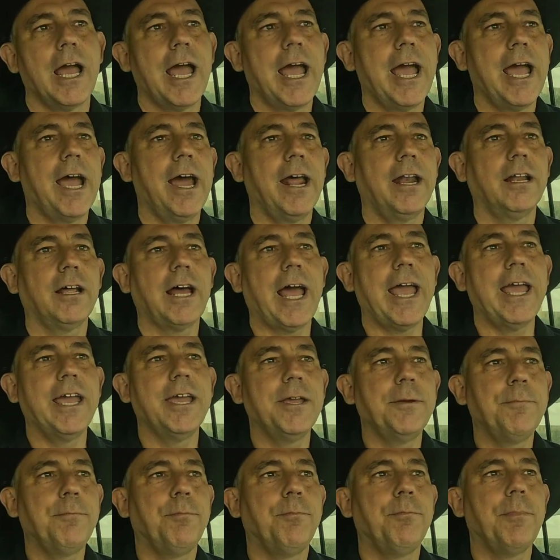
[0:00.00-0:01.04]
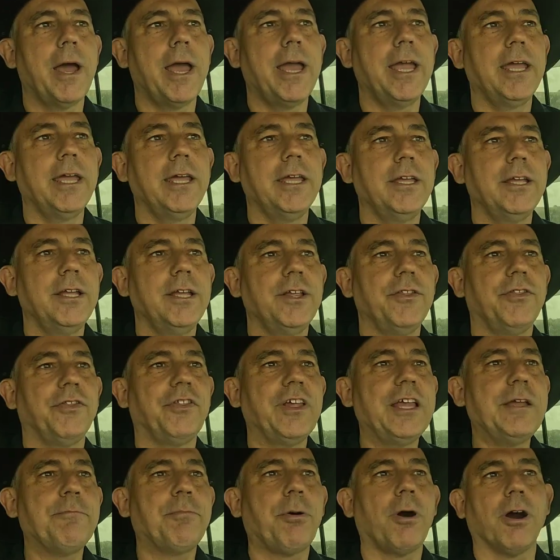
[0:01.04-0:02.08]
And a
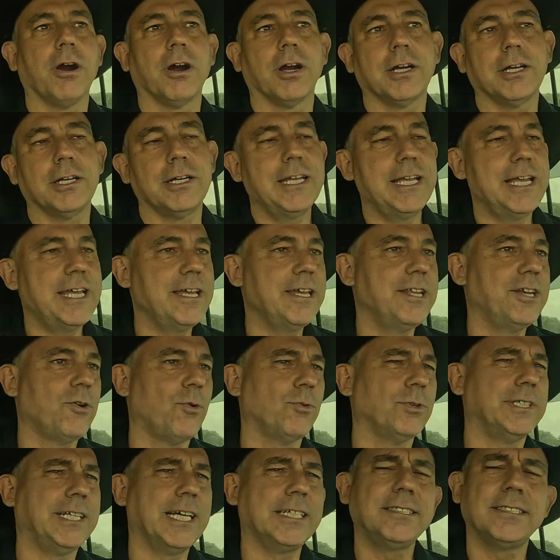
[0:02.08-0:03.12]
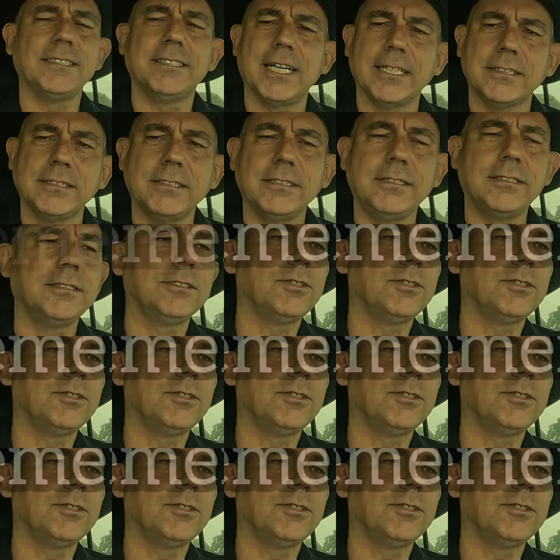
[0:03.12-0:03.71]
theme park in Odessa, Texas,